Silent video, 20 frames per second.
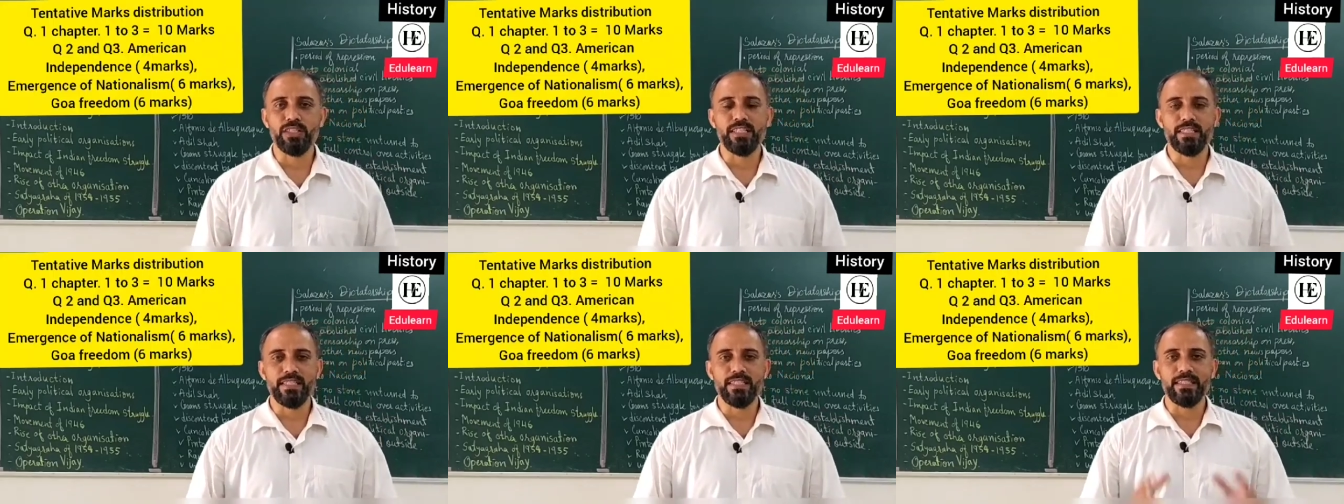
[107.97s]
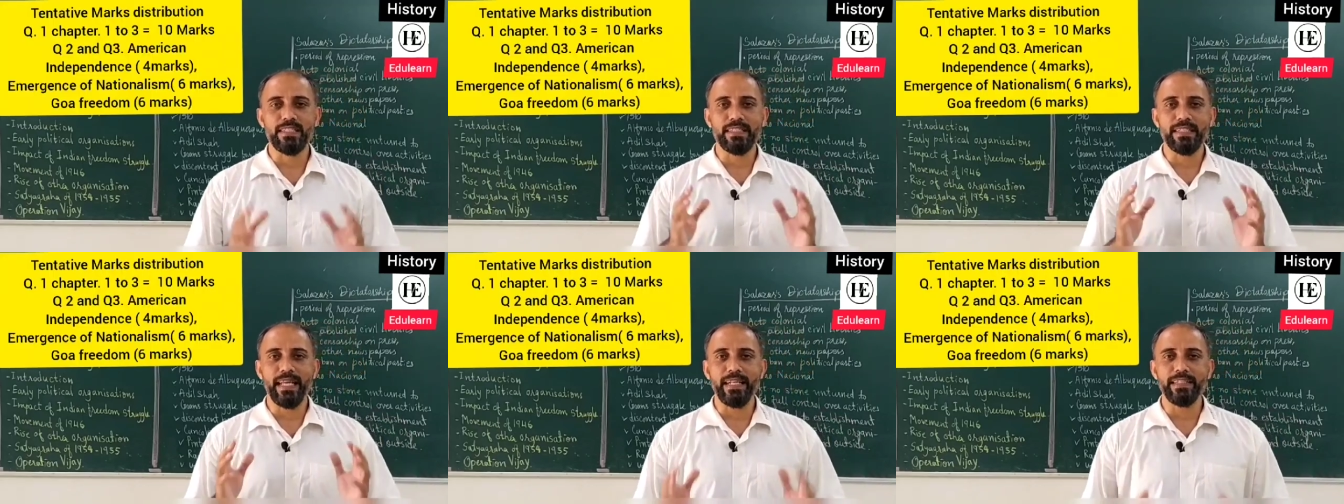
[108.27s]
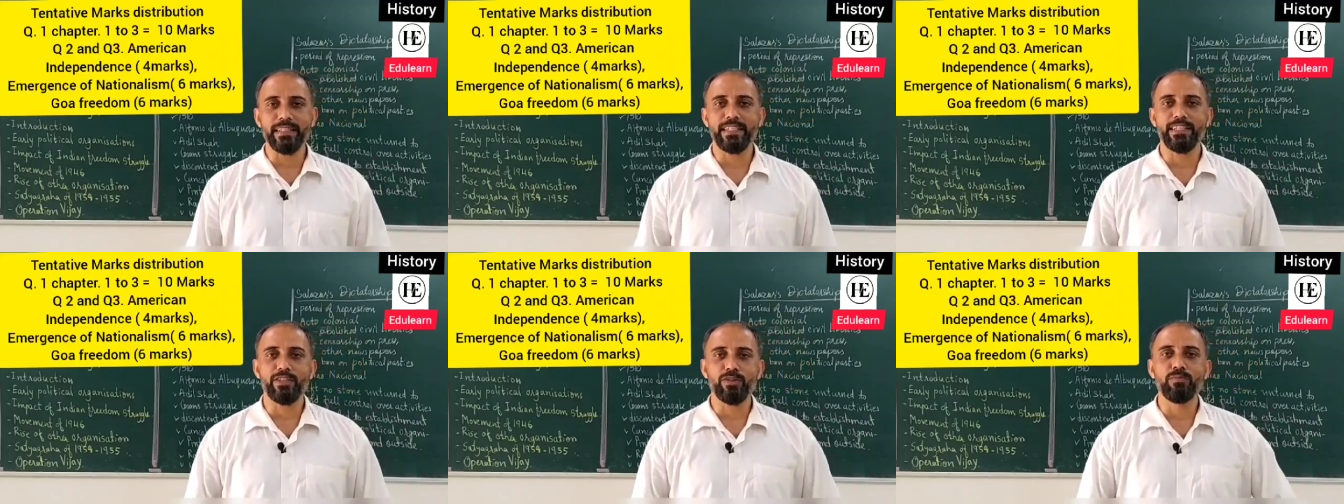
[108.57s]
This is the
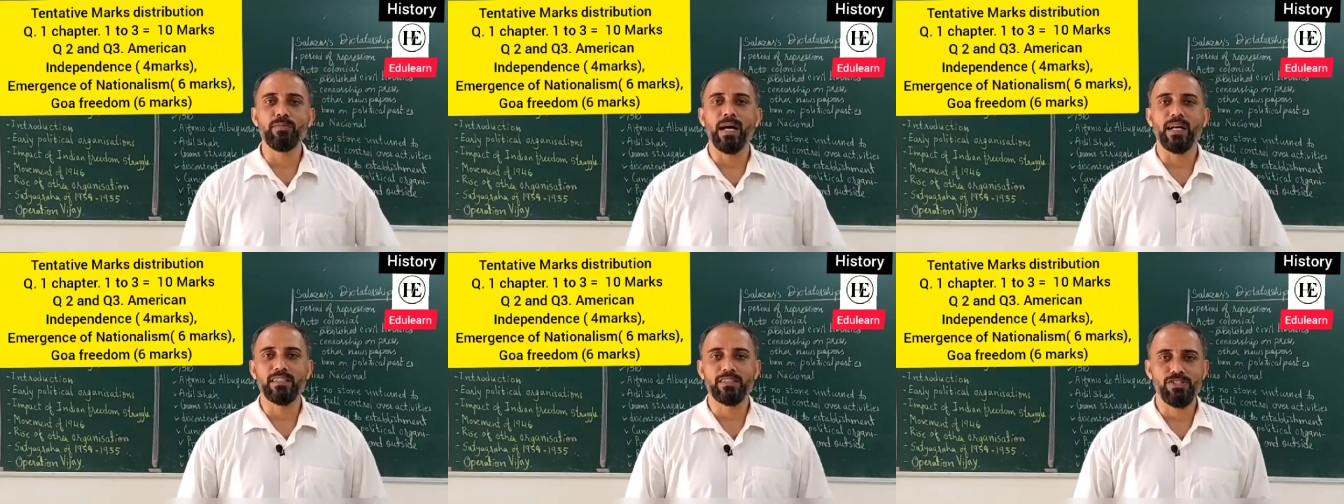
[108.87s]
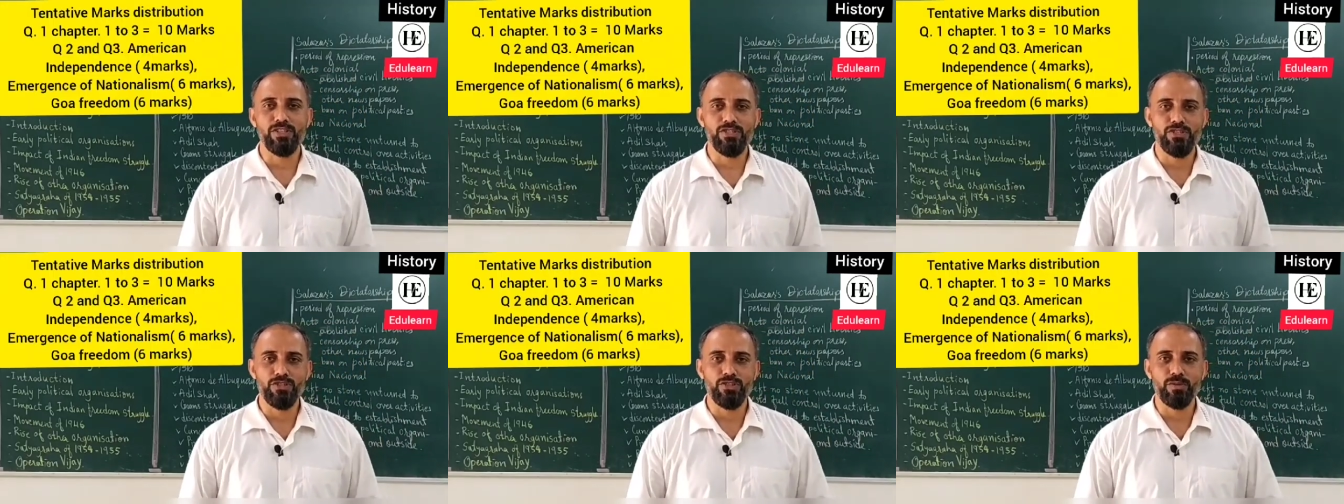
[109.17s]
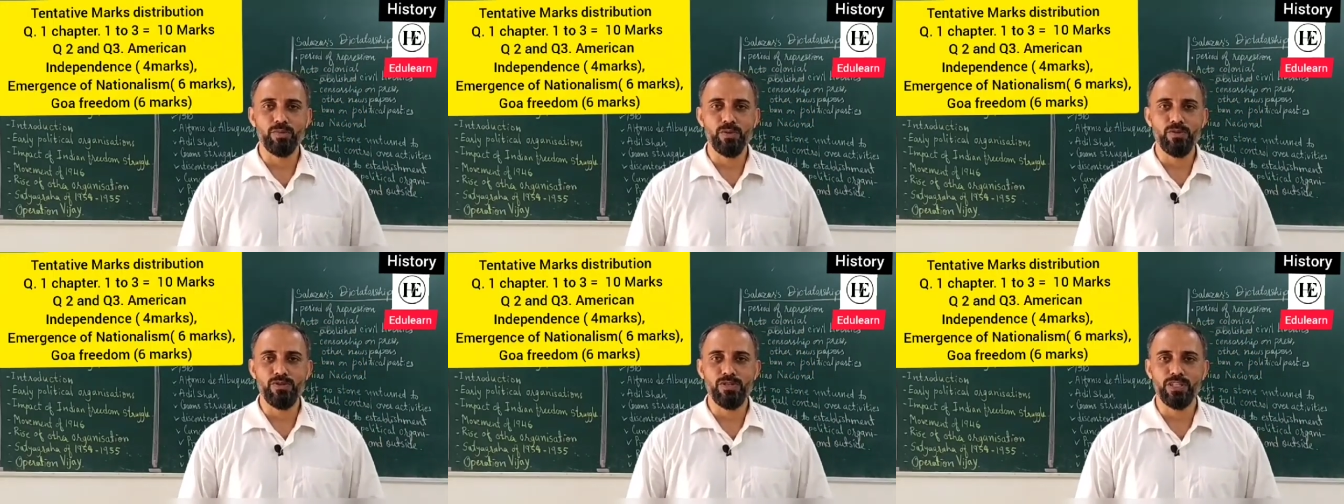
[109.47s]
tentative marks
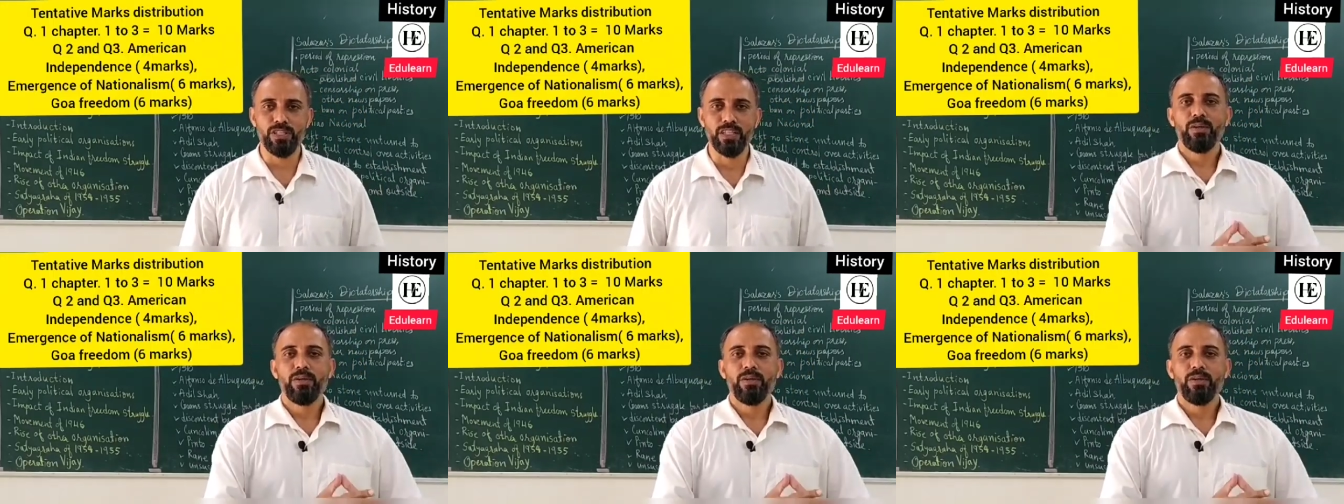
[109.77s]
distribution.